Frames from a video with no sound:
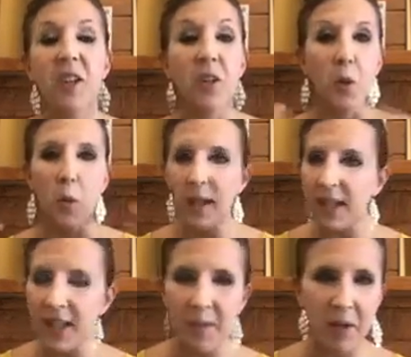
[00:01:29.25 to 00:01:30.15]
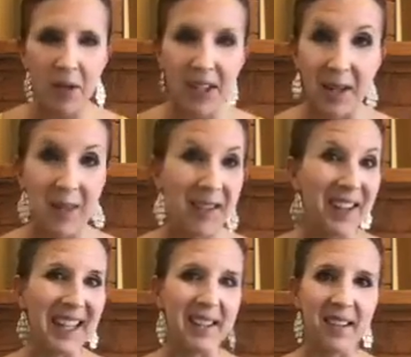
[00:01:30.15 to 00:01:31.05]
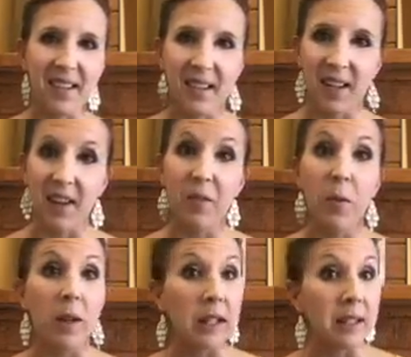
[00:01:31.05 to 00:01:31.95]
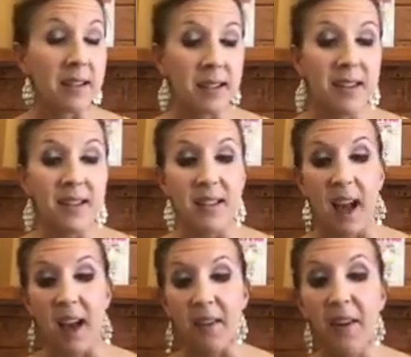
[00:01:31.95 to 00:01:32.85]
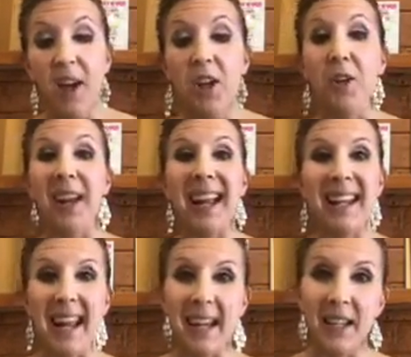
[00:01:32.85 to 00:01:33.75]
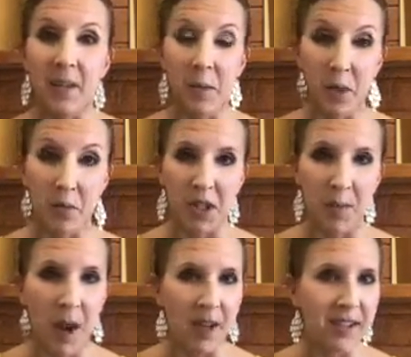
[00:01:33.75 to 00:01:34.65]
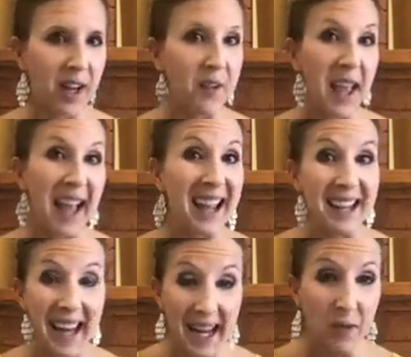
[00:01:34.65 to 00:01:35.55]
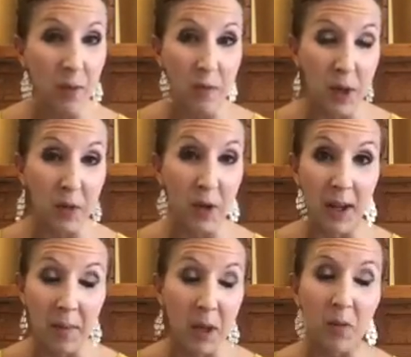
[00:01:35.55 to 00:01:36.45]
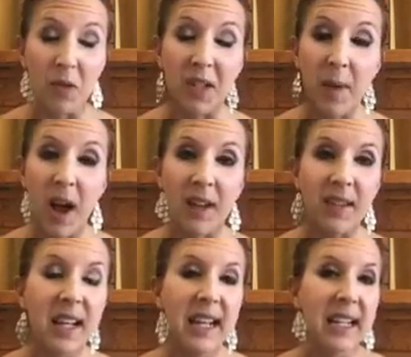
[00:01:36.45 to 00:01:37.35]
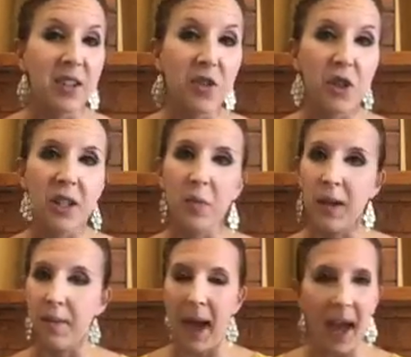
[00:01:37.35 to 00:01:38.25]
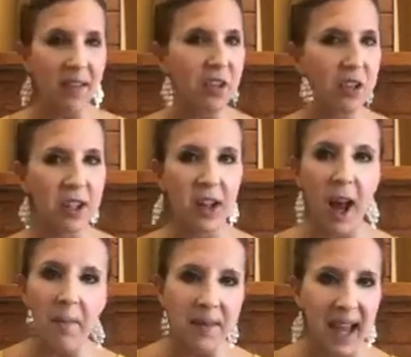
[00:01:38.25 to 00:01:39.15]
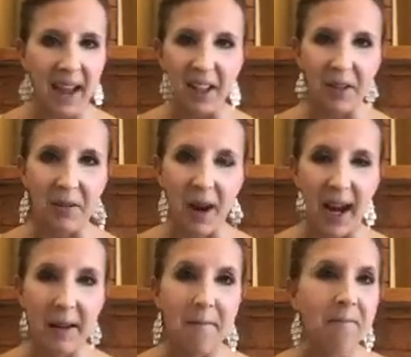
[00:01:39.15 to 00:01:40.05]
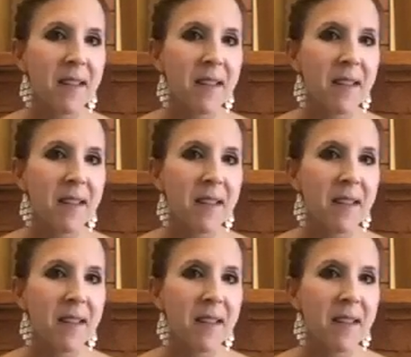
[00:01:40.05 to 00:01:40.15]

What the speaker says: So what does the immune system even consist of? Well, it consists of your innate immune response. Now, that innate immune response is just when a pathogen comes at you, right?